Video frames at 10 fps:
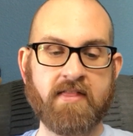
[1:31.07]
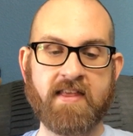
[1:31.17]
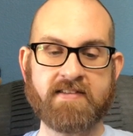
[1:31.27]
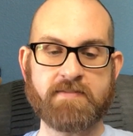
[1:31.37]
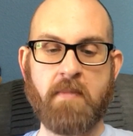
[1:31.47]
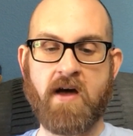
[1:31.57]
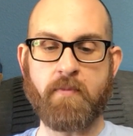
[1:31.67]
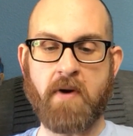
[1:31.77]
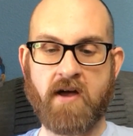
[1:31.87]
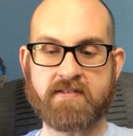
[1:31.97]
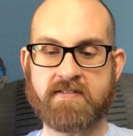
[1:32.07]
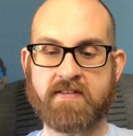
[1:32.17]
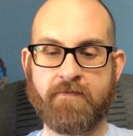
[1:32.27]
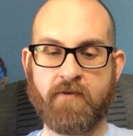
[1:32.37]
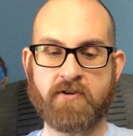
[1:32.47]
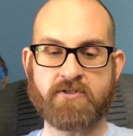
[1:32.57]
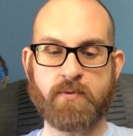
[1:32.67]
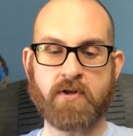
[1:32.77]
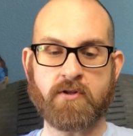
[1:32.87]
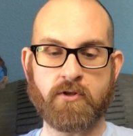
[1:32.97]
This Moth Box is the first
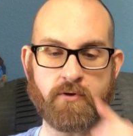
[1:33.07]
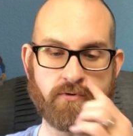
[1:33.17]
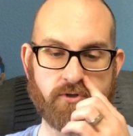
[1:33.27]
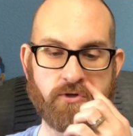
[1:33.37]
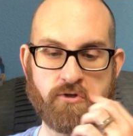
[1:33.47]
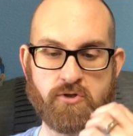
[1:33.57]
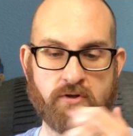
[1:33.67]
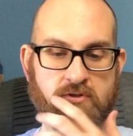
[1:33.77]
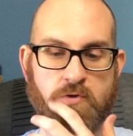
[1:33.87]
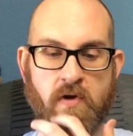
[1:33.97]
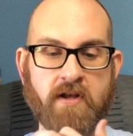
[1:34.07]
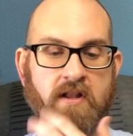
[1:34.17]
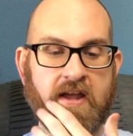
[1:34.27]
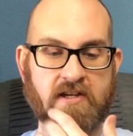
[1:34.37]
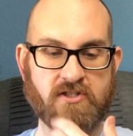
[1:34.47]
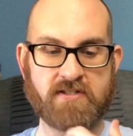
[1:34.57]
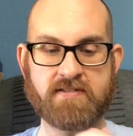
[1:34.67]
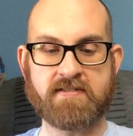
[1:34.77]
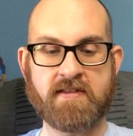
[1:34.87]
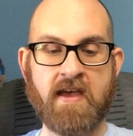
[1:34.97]
to include two short story
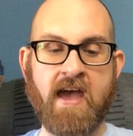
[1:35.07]
collections.